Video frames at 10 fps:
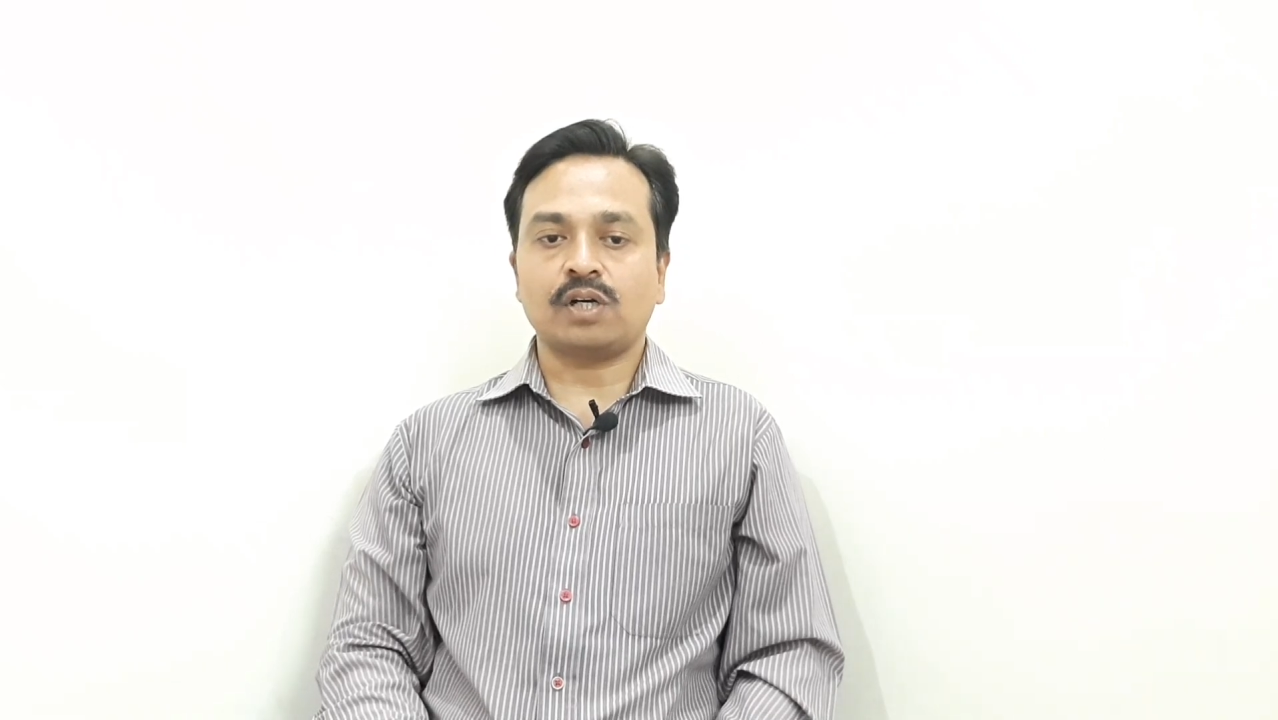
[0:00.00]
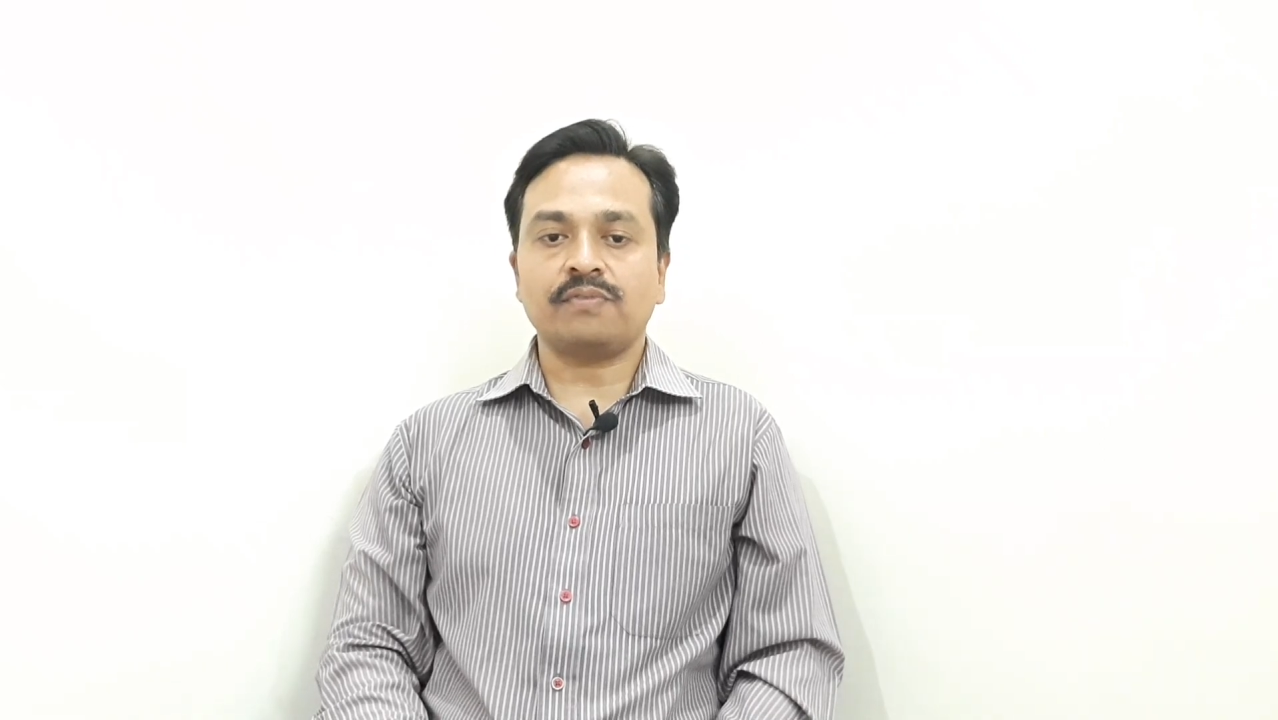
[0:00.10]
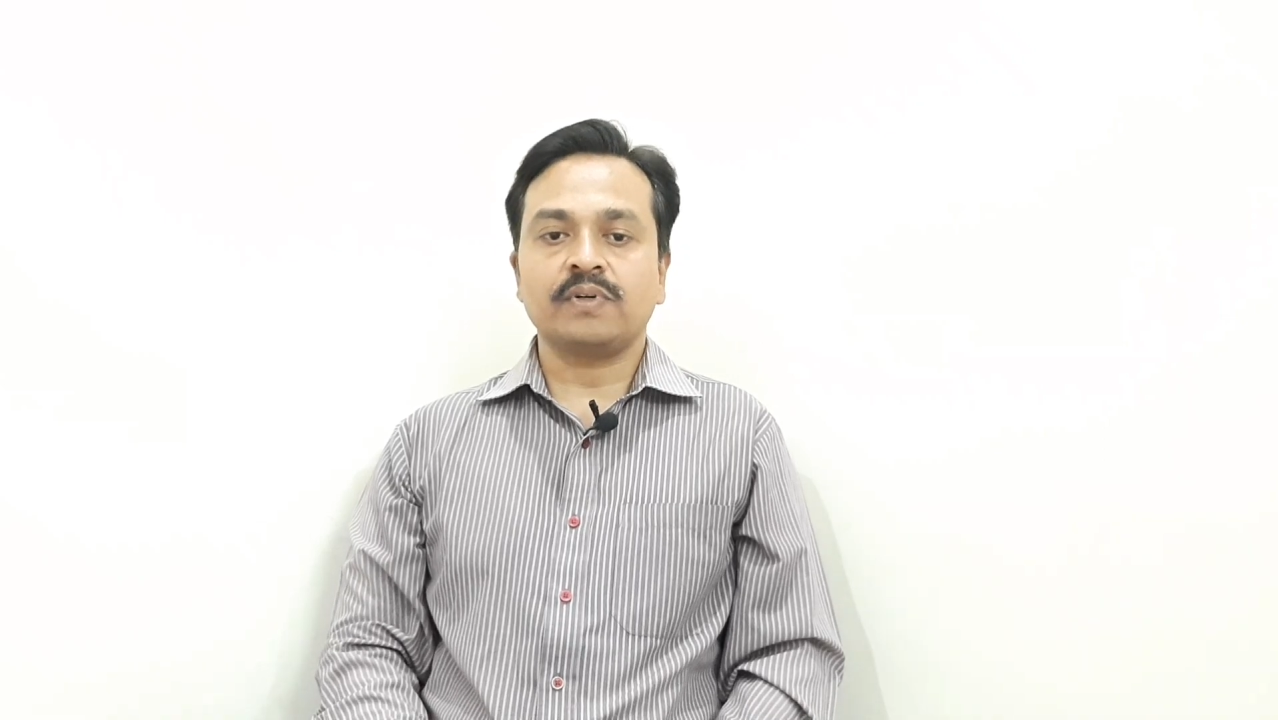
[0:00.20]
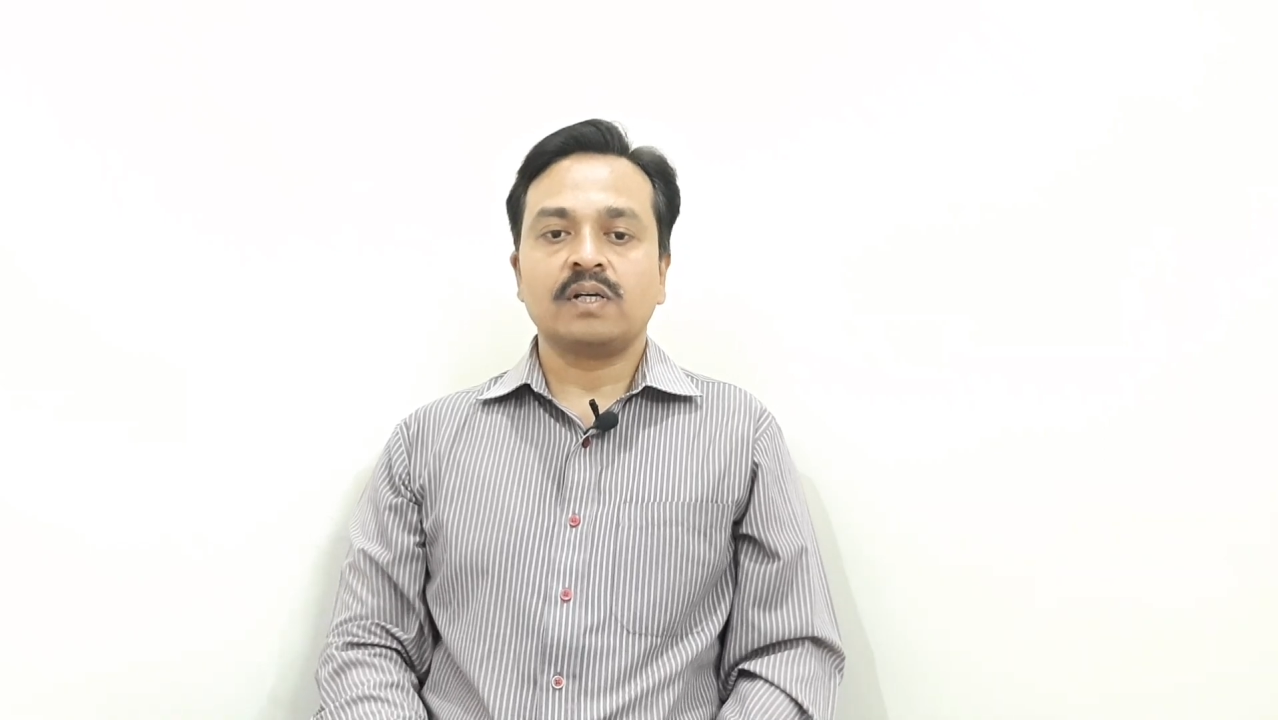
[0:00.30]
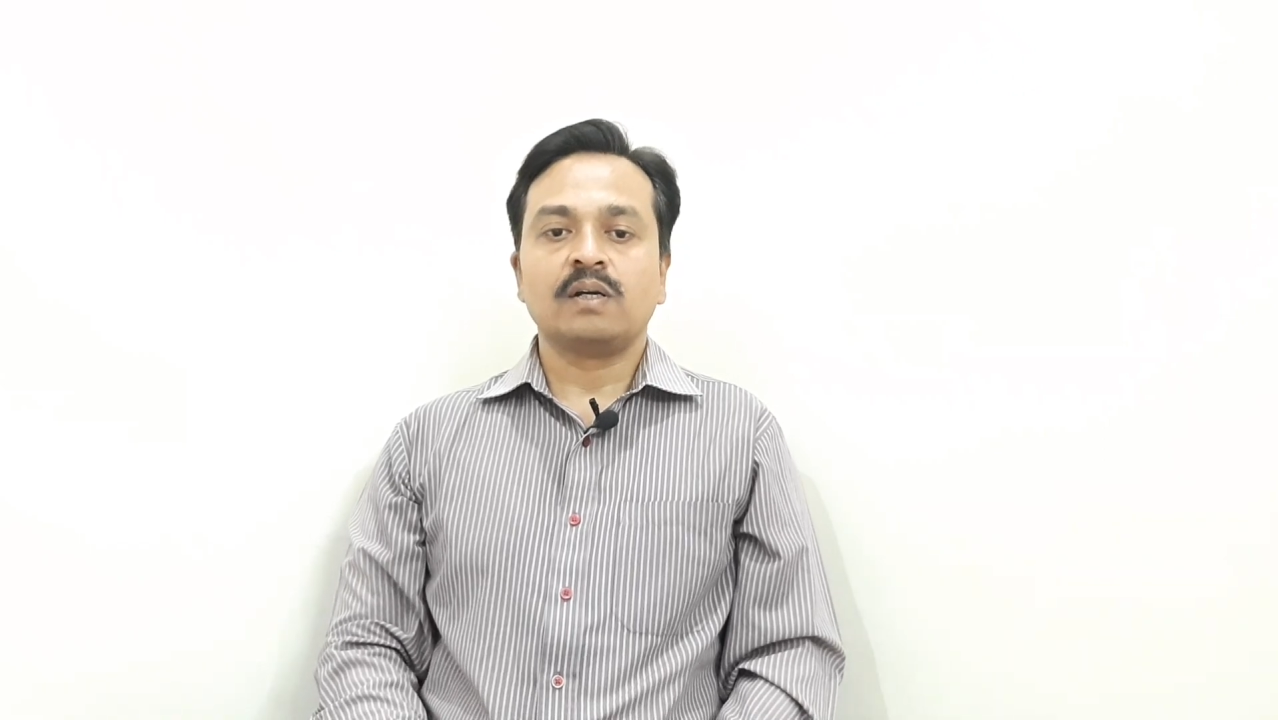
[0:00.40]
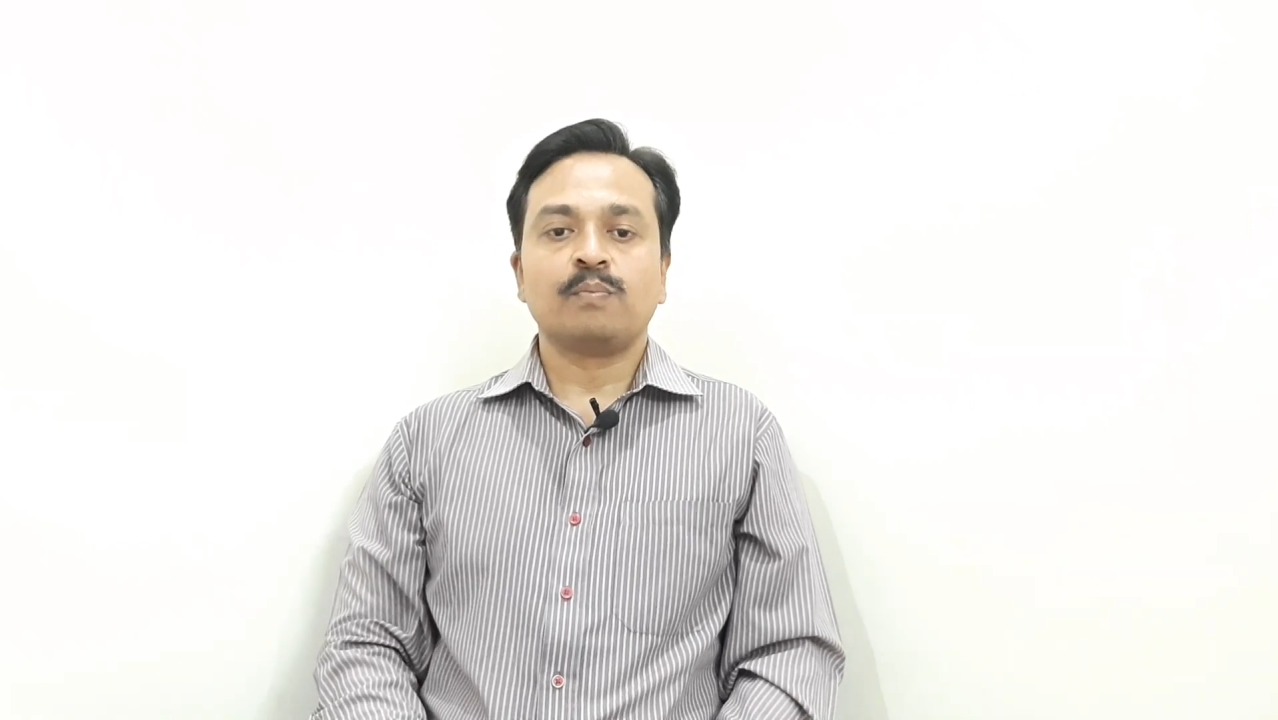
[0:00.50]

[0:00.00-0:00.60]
of